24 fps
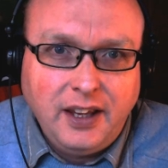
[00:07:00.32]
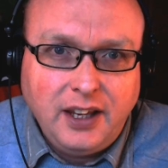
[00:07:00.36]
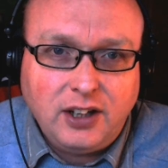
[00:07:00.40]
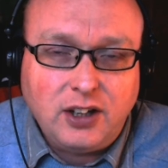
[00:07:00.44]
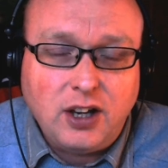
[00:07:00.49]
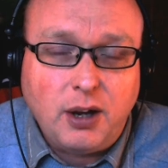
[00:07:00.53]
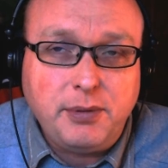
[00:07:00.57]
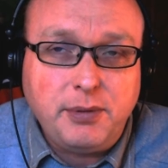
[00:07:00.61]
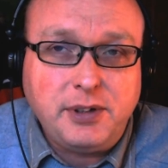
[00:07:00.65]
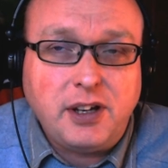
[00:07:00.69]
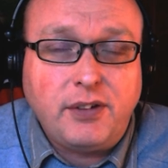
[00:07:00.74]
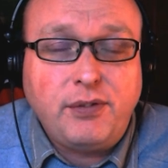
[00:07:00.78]

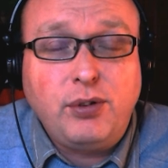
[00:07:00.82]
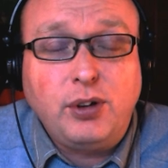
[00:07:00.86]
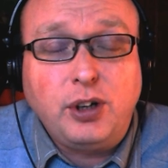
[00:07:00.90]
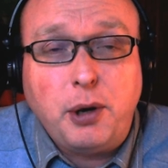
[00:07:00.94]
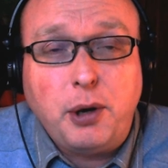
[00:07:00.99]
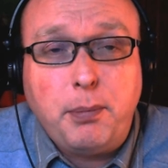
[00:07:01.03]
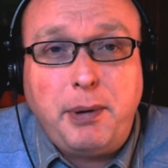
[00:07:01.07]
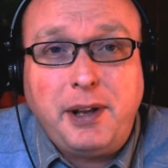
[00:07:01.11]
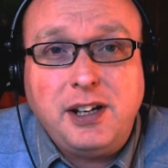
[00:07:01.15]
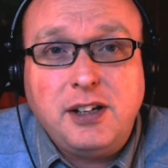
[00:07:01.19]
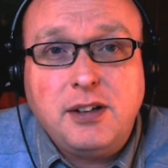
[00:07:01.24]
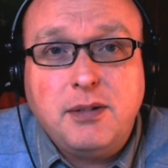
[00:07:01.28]
coming down before I
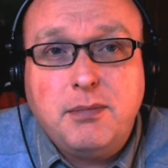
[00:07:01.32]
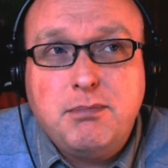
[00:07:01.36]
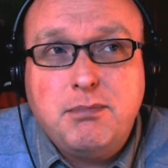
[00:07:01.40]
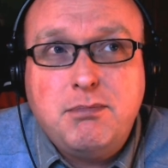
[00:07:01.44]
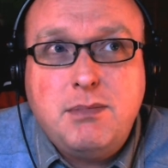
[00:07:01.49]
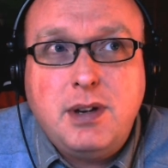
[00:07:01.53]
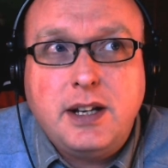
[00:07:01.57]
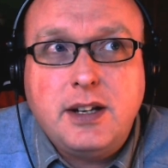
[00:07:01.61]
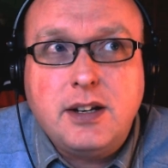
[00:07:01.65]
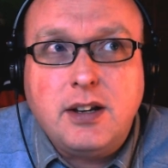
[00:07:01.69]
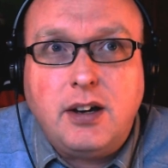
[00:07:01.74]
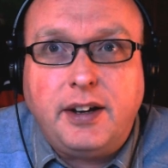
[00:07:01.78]
go to bed at
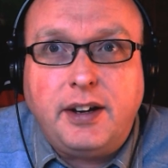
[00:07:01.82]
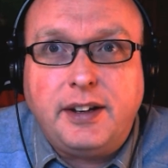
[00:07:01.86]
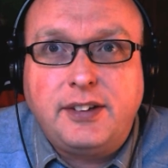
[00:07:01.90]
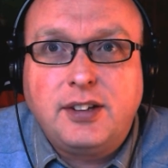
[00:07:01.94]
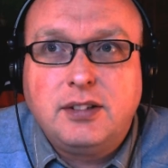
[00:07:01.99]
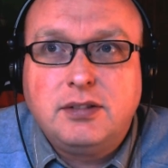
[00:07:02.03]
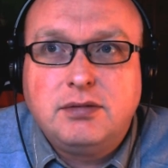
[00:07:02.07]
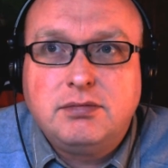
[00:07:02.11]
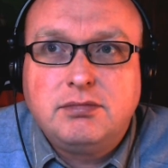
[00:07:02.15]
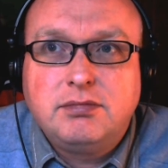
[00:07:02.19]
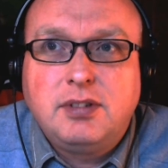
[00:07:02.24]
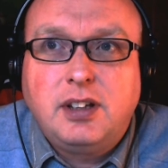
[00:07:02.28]

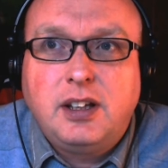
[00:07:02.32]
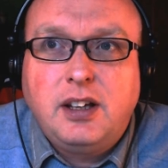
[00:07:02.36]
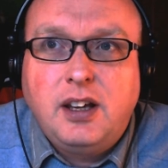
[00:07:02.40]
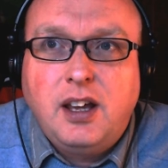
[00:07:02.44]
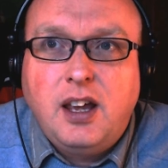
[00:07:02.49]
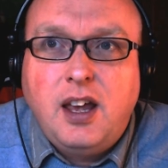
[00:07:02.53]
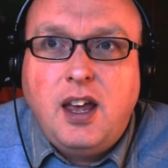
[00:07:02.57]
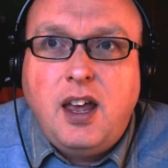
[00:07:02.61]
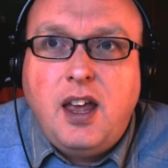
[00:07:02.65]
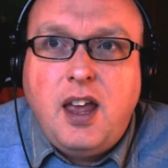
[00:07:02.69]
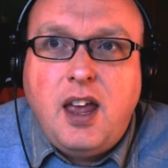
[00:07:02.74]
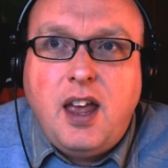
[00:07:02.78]
midnight.
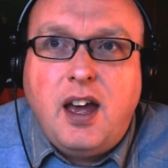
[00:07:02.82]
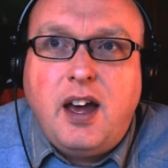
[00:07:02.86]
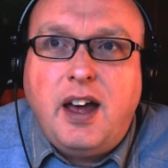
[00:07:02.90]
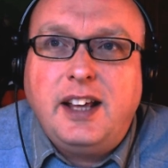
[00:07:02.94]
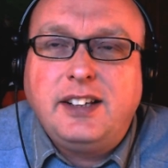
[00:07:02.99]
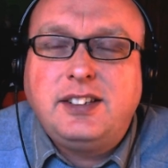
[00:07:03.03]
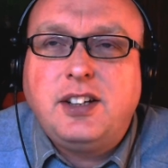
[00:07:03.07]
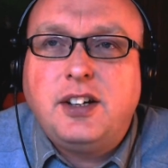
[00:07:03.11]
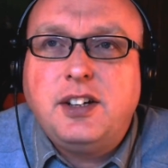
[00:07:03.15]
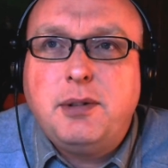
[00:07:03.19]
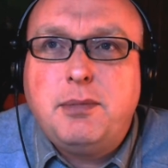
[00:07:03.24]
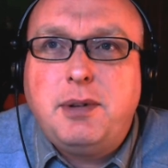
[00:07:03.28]

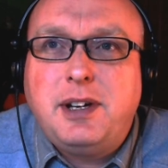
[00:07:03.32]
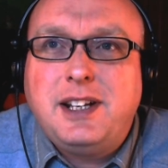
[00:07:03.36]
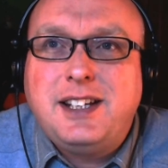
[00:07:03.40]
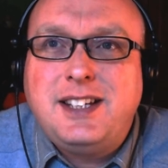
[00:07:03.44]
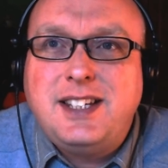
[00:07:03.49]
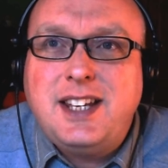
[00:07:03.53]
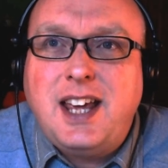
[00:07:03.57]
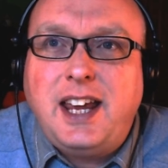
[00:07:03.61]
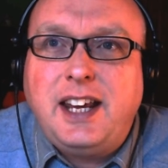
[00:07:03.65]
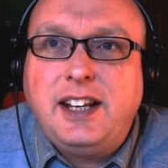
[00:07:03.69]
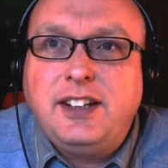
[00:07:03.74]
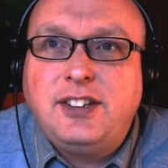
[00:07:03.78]
That's kind of my
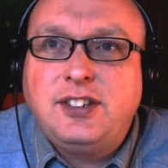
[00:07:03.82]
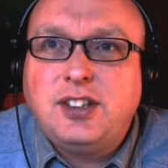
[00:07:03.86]
day.